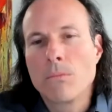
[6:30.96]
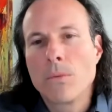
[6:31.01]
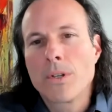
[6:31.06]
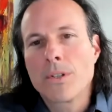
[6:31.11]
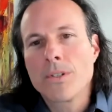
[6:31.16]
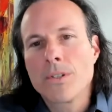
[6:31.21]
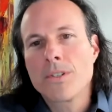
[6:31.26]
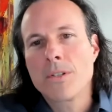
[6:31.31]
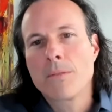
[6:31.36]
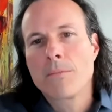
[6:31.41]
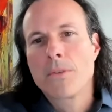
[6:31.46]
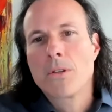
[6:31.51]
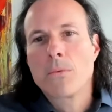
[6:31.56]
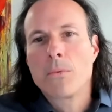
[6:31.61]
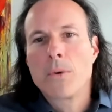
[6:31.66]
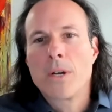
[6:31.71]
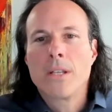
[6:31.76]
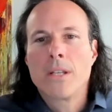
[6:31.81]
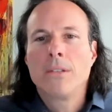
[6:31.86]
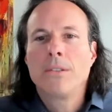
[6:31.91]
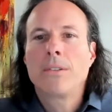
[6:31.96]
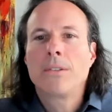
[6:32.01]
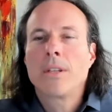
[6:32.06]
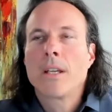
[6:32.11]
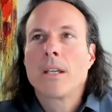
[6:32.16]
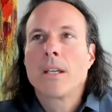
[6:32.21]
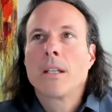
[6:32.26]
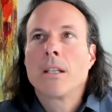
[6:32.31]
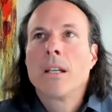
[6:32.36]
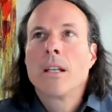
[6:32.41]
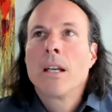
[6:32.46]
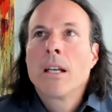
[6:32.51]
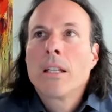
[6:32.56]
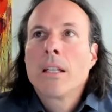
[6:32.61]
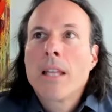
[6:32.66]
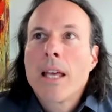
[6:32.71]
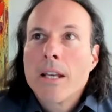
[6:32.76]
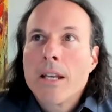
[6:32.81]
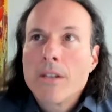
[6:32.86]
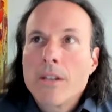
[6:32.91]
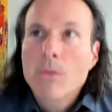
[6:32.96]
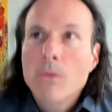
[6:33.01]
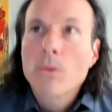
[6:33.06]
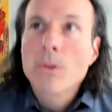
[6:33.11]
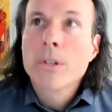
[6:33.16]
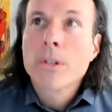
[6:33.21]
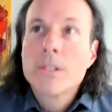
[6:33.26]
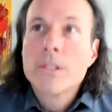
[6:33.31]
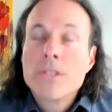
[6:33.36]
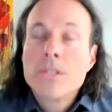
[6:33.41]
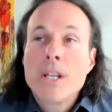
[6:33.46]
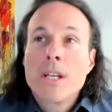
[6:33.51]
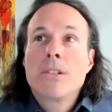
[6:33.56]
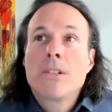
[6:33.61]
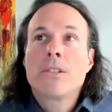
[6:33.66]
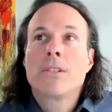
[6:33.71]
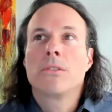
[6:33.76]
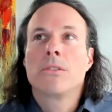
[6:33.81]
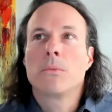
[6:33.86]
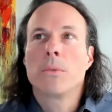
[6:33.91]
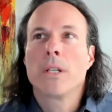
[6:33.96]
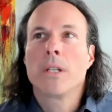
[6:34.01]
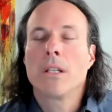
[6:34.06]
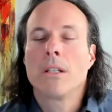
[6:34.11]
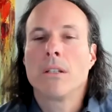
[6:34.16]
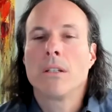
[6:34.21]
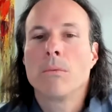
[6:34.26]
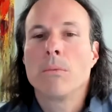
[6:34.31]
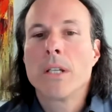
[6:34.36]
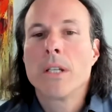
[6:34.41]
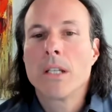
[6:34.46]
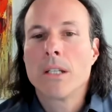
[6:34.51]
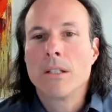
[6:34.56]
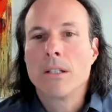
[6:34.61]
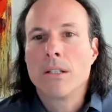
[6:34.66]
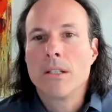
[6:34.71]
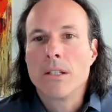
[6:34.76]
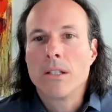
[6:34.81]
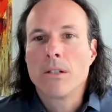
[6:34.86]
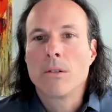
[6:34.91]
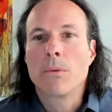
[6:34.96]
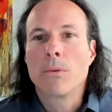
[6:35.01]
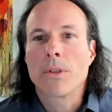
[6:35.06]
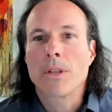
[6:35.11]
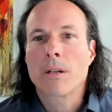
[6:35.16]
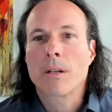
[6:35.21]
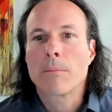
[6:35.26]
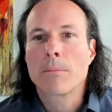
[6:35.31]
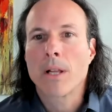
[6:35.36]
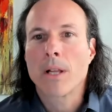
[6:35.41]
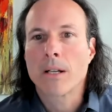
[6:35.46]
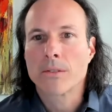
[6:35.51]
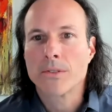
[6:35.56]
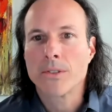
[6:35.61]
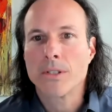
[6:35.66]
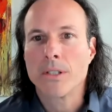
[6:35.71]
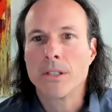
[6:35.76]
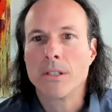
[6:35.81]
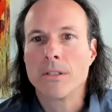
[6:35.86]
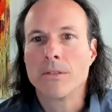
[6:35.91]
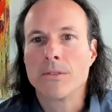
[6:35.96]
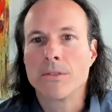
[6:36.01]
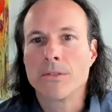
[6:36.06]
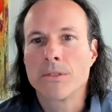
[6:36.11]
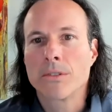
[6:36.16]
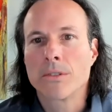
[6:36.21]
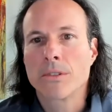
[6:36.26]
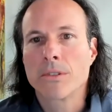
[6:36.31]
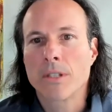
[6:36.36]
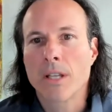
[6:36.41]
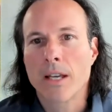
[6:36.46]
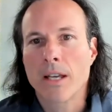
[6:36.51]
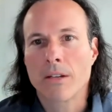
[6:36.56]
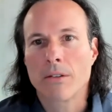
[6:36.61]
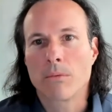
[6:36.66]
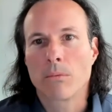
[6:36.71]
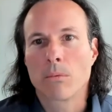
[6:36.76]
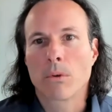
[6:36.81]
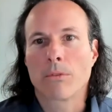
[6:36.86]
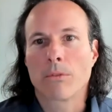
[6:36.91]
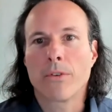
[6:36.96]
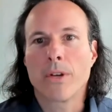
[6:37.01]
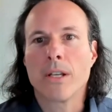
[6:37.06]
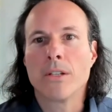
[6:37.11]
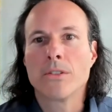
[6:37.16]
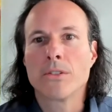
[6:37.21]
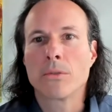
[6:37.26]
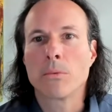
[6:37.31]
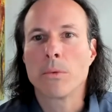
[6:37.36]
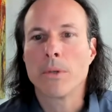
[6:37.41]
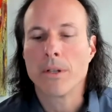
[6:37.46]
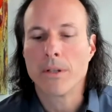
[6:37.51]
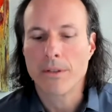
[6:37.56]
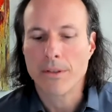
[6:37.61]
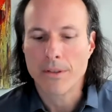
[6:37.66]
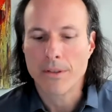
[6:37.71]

are some of the ways then that in organizations we can deal with the complexities that we're faced with?